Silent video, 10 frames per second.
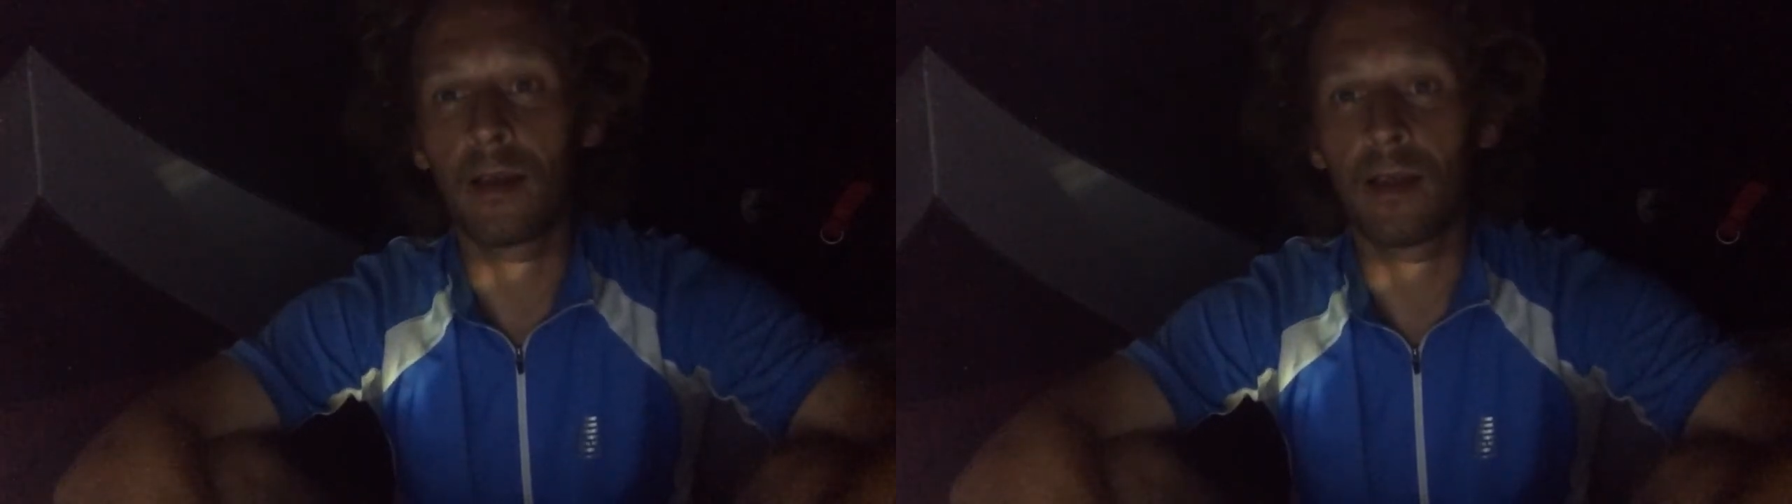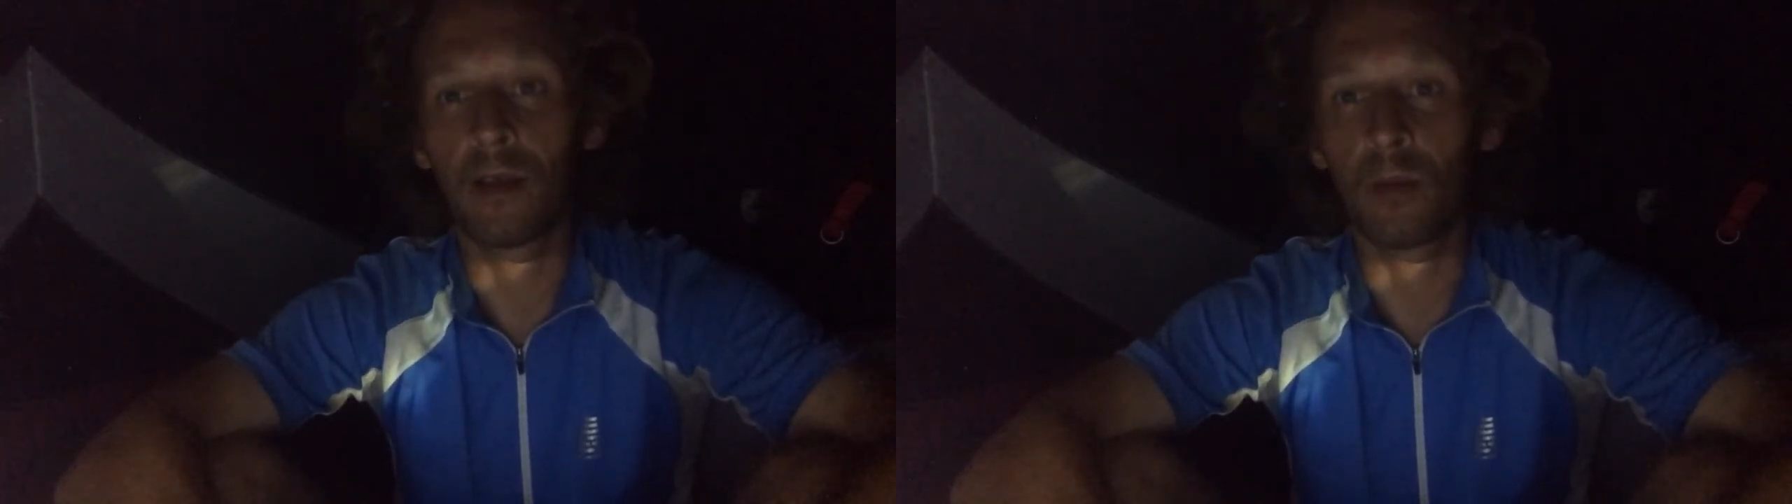
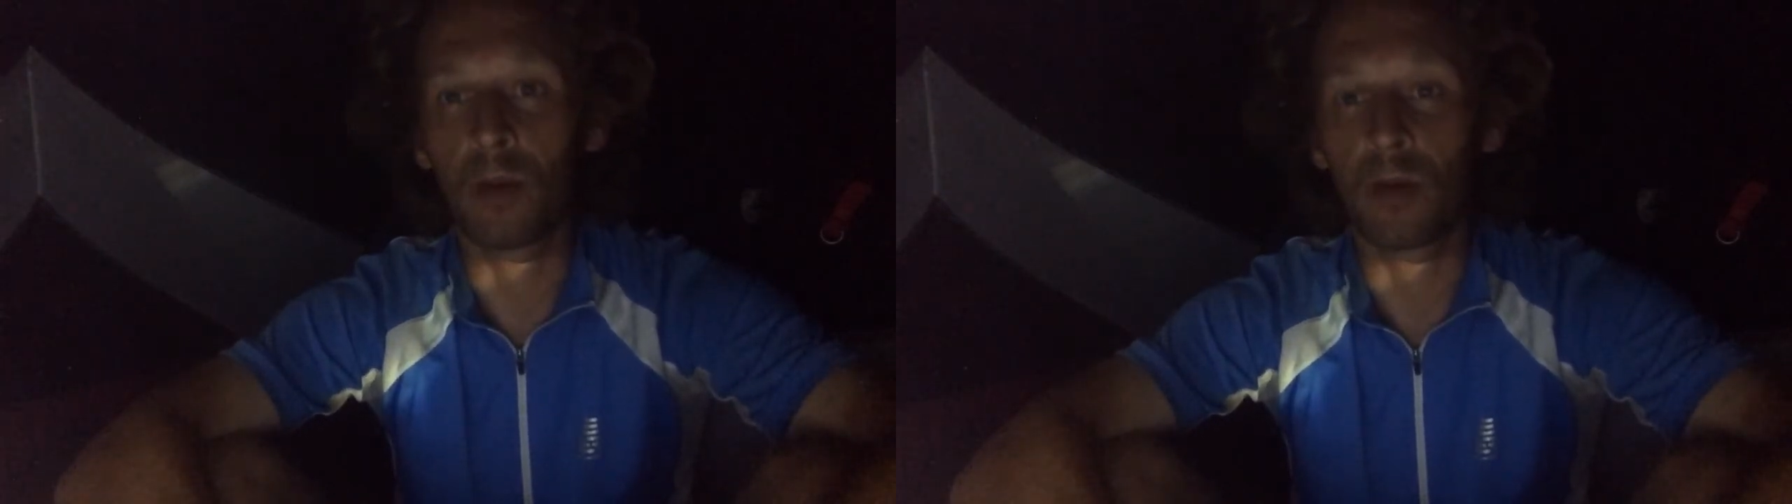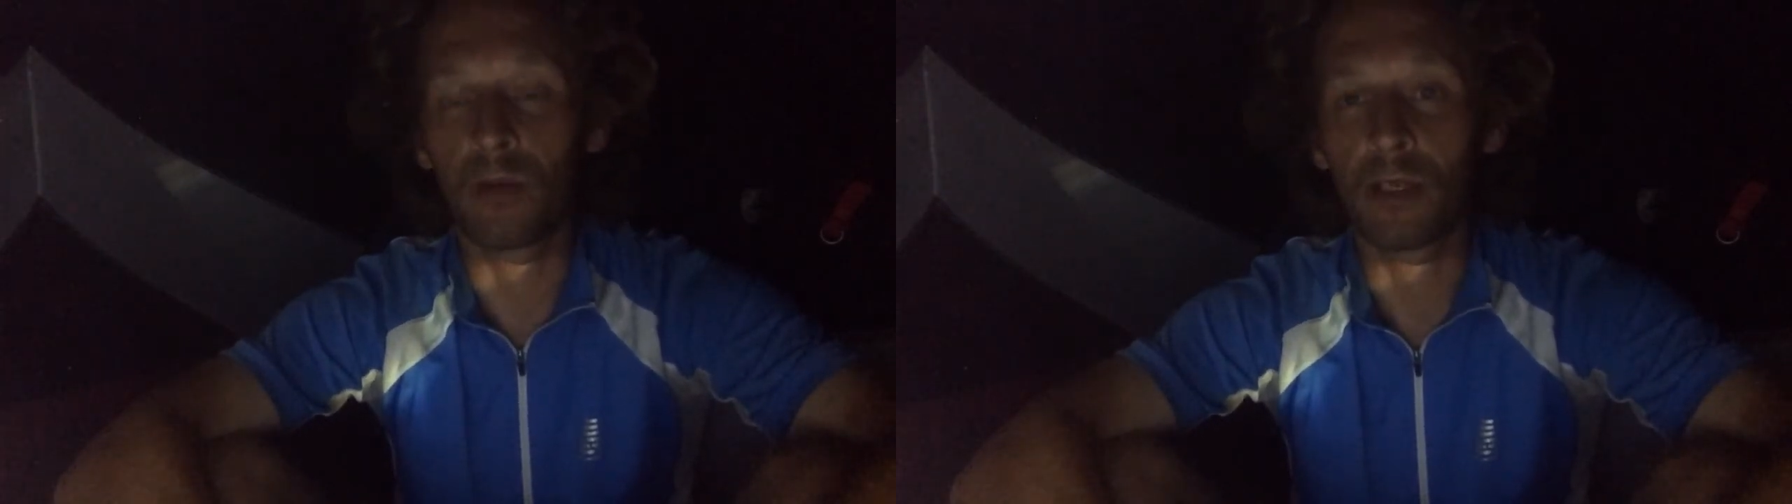little
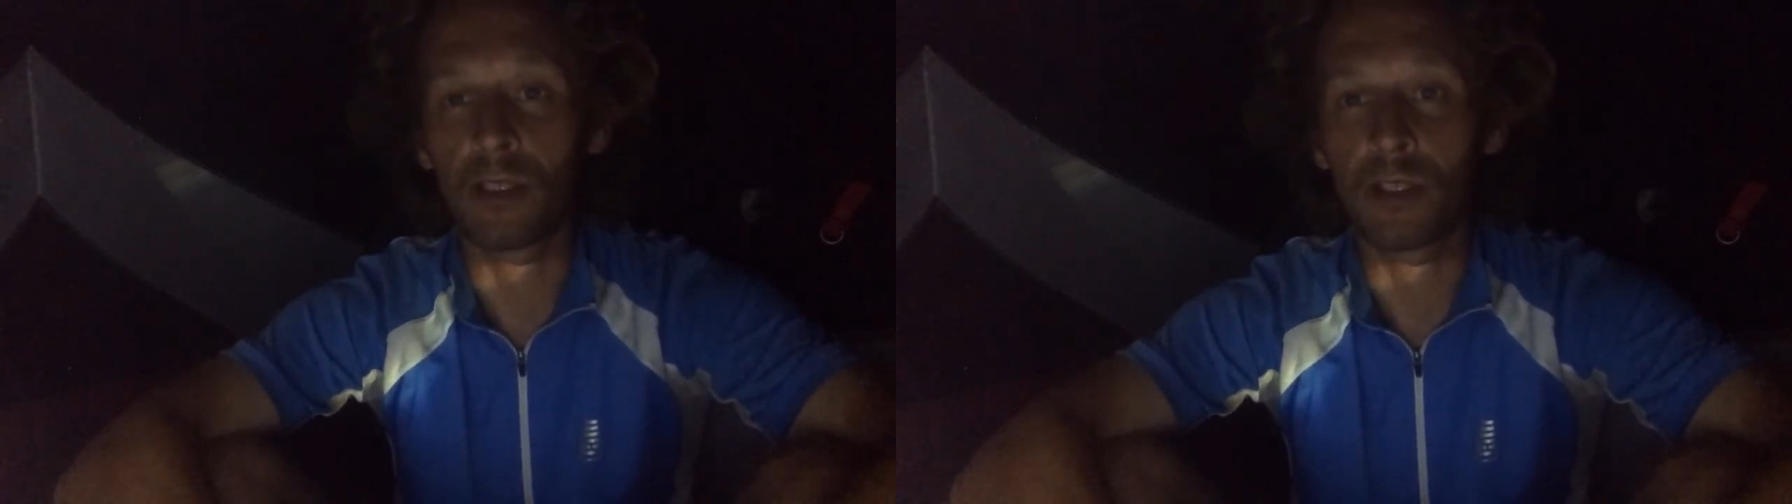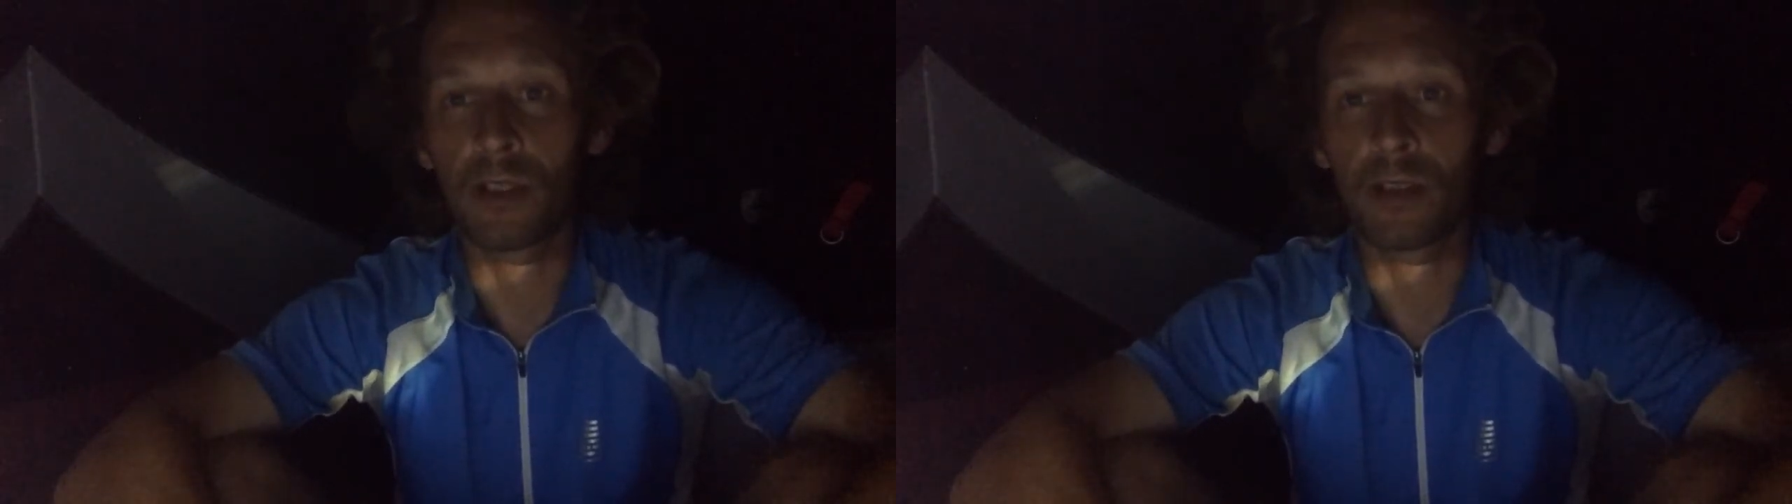
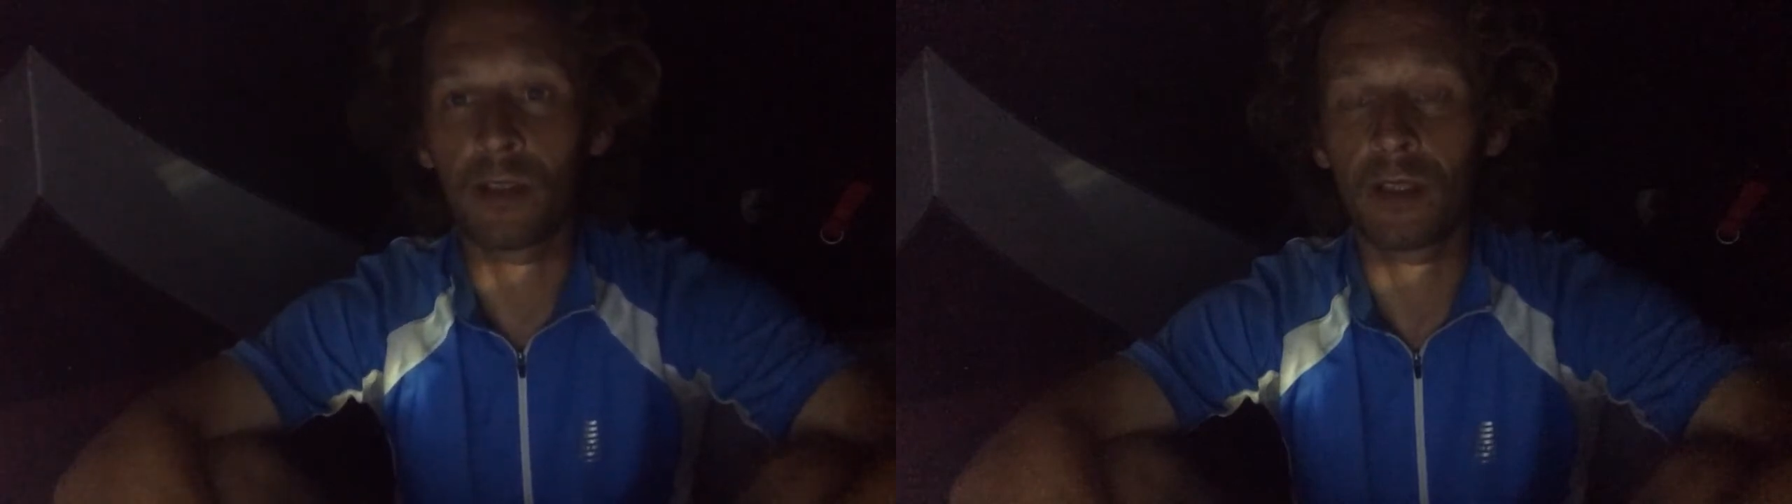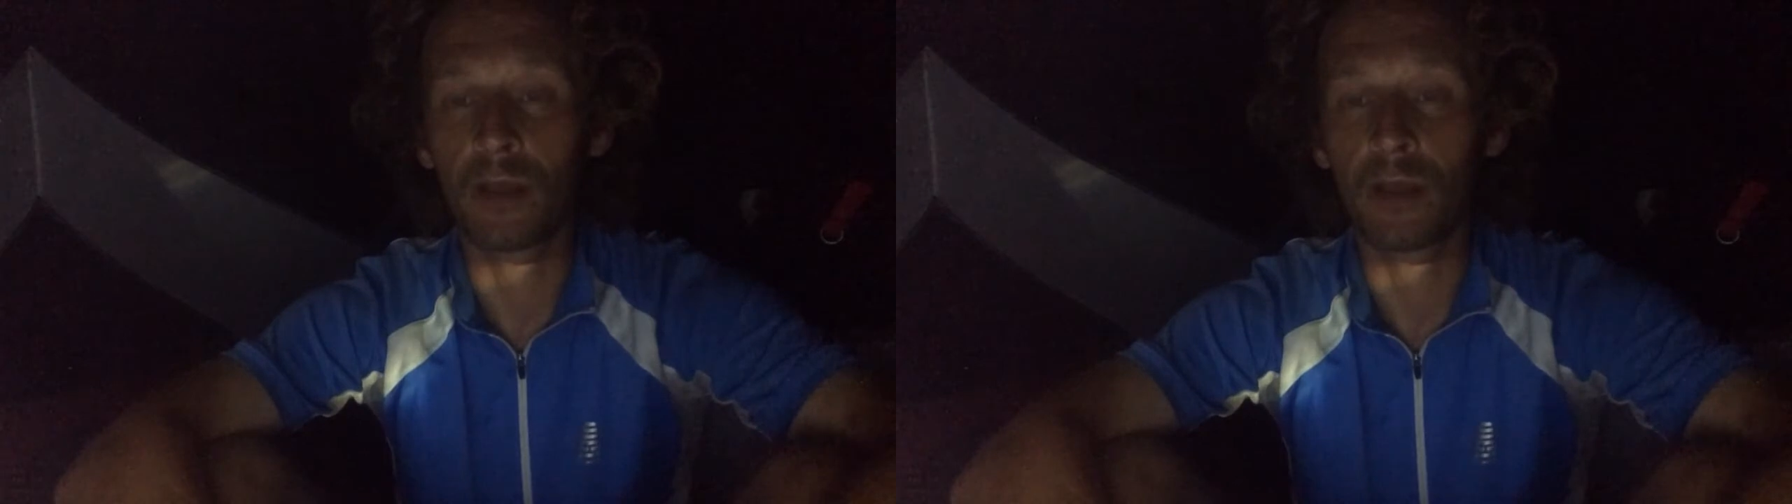motivation.